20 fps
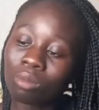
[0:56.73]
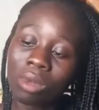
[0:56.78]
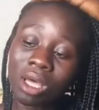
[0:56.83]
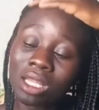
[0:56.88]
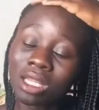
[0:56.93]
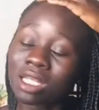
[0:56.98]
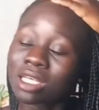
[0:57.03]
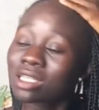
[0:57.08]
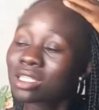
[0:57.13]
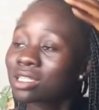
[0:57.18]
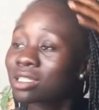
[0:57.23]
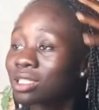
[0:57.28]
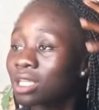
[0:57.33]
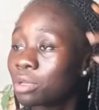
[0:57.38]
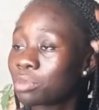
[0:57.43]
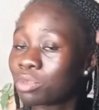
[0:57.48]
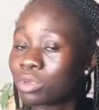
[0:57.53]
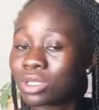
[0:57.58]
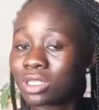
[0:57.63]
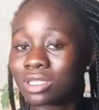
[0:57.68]
But this
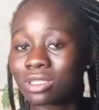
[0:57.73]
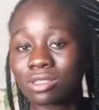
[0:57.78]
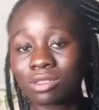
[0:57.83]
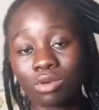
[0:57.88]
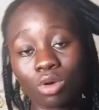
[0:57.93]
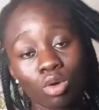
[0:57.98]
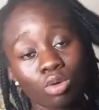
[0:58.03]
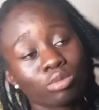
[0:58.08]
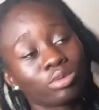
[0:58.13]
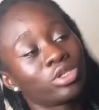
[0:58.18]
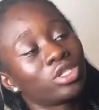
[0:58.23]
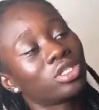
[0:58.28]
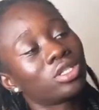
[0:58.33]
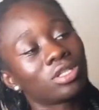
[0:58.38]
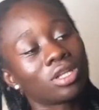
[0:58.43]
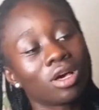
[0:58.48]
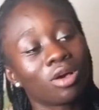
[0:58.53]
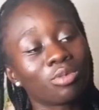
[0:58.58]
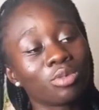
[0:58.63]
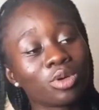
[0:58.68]
step is
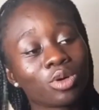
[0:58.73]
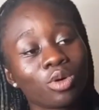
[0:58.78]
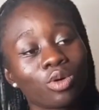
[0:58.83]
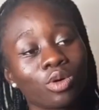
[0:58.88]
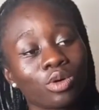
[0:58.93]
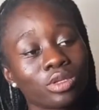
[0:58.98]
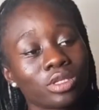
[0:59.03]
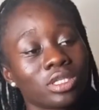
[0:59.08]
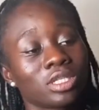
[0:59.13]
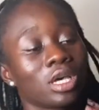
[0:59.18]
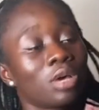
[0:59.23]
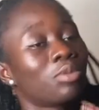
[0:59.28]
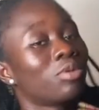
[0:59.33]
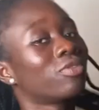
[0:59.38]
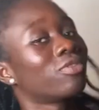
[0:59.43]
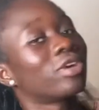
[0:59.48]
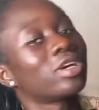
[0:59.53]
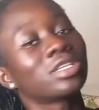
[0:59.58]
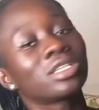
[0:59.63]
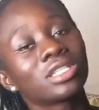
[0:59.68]
optional because some
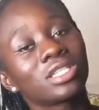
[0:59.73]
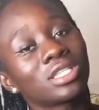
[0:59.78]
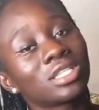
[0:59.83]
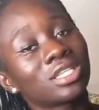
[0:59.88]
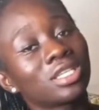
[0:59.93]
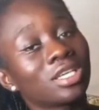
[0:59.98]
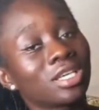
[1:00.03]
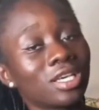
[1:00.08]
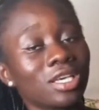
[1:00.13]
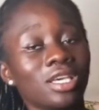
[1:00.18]
of us